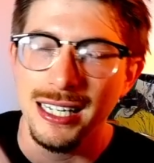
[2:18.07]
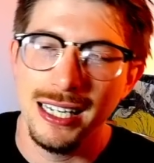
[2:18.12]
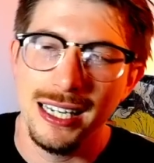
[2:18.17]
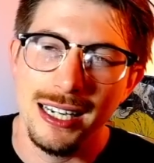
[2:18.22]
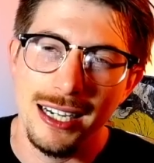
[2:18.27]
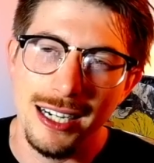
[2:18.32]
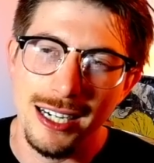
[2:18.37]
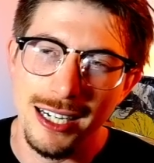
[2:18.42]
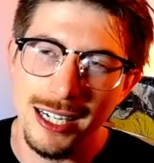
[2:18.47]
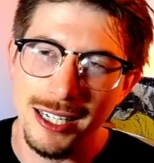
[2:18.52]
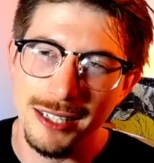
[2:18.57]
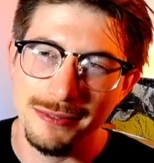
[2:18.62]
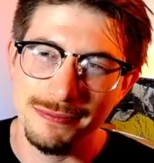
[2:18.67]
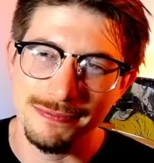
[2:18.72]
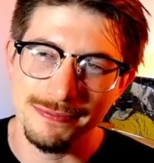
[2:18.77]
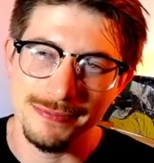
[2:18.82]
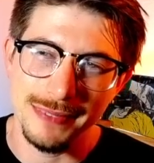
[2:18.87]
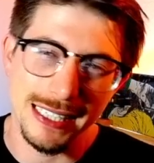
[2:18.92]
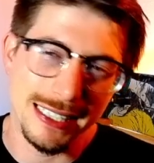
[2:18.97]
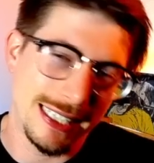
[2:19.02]

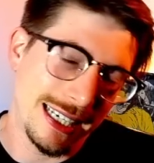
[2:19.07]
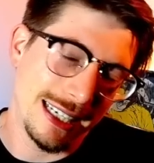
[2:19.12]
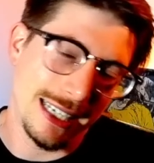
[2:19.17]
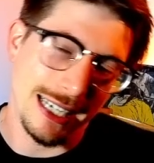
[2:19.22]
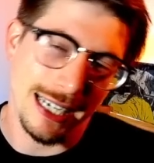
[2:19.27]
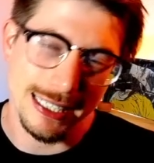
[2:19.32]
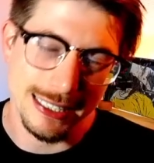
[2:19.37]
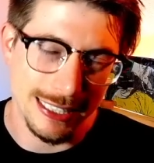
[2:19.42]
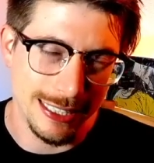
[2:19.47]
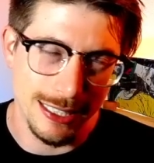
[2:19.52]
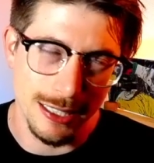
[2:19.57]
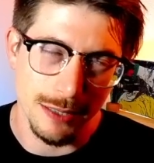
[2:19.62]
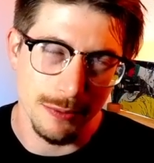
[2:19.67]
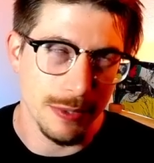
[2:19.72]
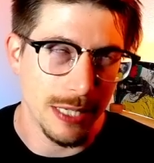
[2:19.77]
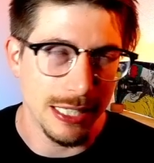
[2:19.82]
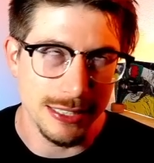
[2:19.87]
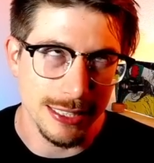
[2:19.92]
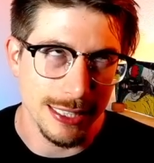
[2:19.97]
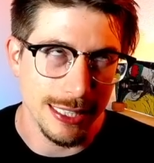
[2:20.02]
And they actually ended up
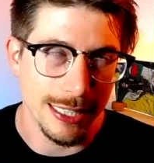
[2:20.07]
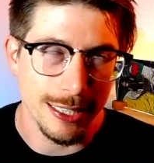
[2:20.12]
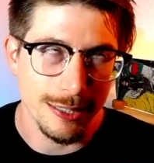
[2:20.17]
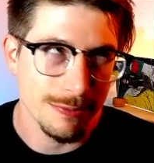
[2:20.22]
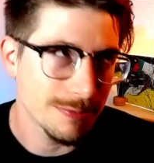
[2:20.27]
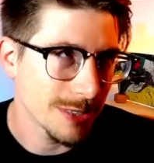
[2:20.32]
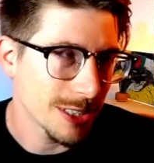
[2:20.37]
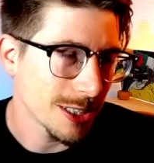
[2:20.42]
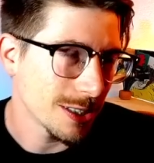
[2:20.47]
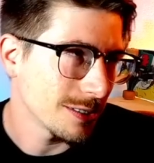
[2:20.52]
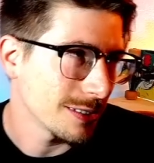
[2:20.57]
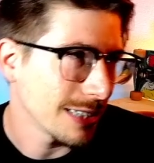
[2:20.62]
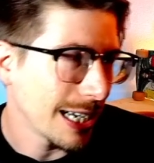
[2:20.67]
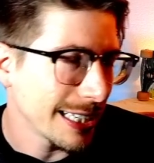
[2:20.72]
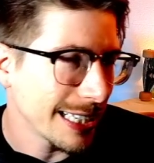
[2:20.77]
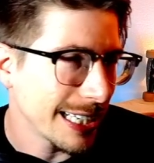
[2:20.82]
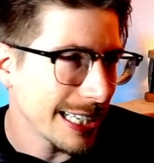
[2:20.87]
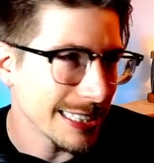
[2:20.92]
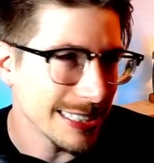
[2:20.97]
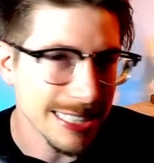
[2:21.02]
catching there. So I
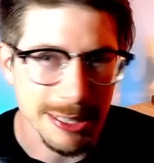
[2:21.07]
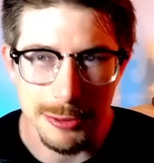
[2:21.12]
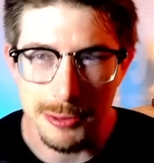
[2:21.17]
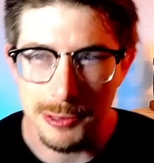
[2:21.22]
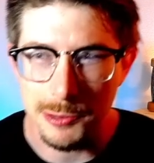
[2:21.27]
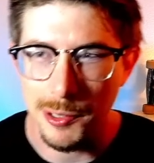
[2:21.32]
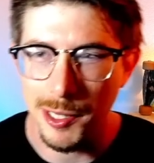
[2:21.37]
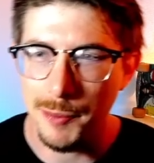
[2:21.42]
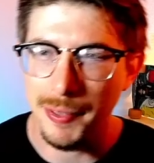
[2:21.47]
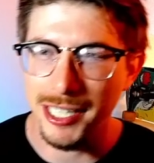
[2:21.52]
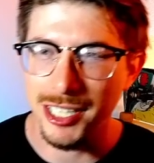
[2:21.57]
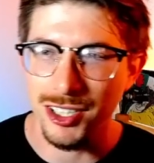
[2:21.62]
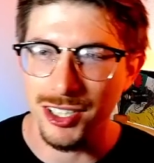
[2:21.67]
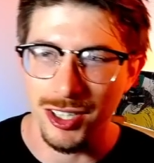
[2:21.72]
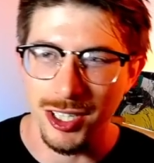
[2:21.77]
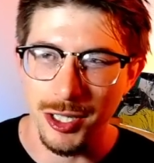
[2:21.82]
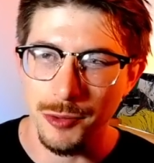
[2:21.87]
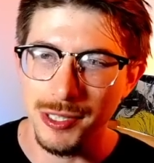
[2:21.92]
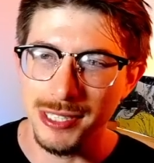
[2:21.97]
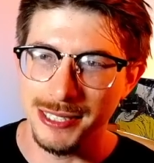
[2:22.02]
guess this was one of my
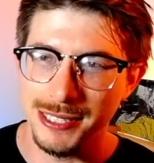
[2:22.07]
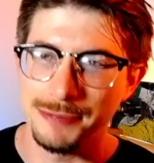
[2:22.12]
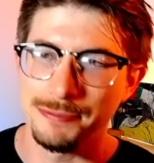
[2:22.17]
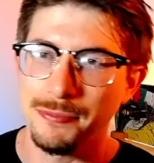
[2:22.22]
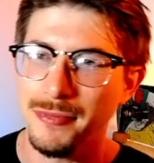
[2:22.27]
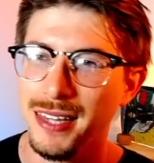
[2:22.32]
earlier ones.